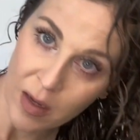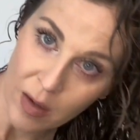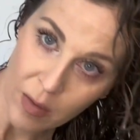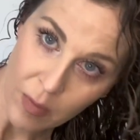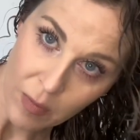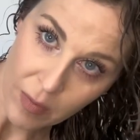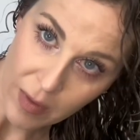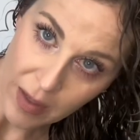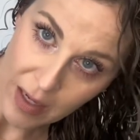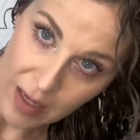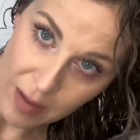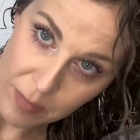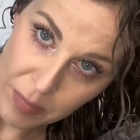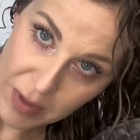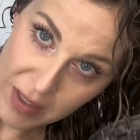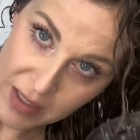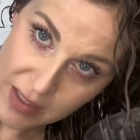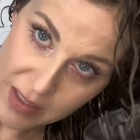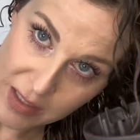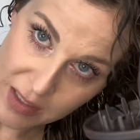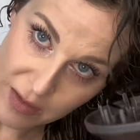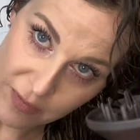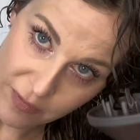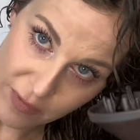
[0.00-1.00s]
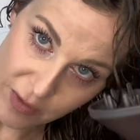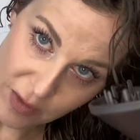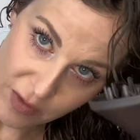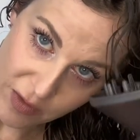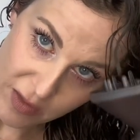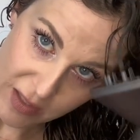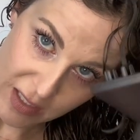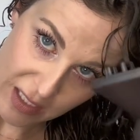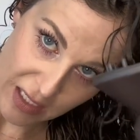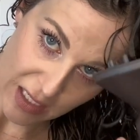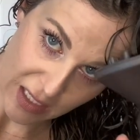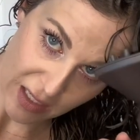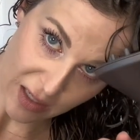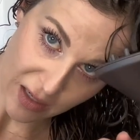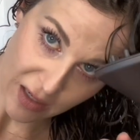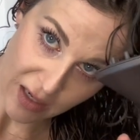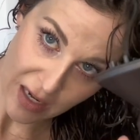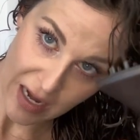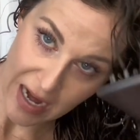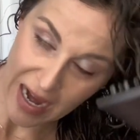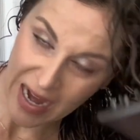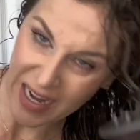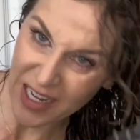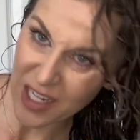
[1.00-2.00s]
When I pixie diffuse
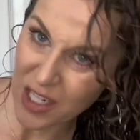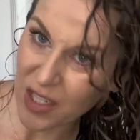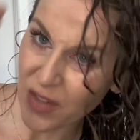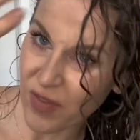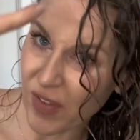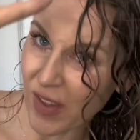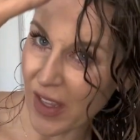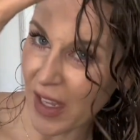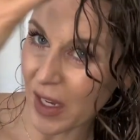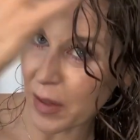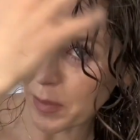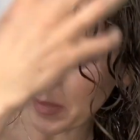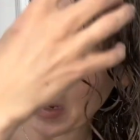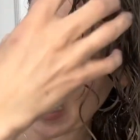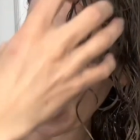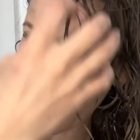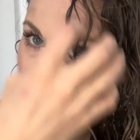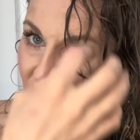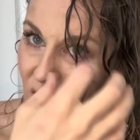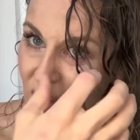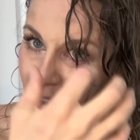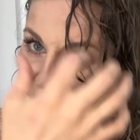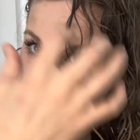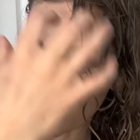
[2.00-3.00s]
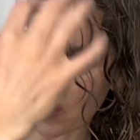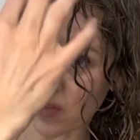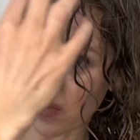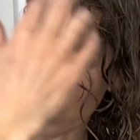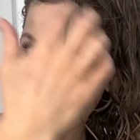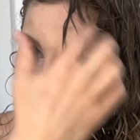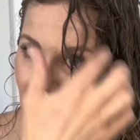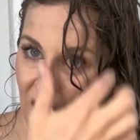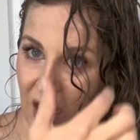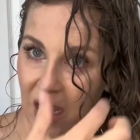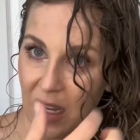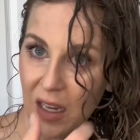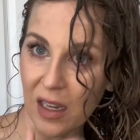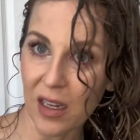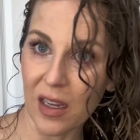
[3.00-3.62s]
here, I just feel like my hair looks funny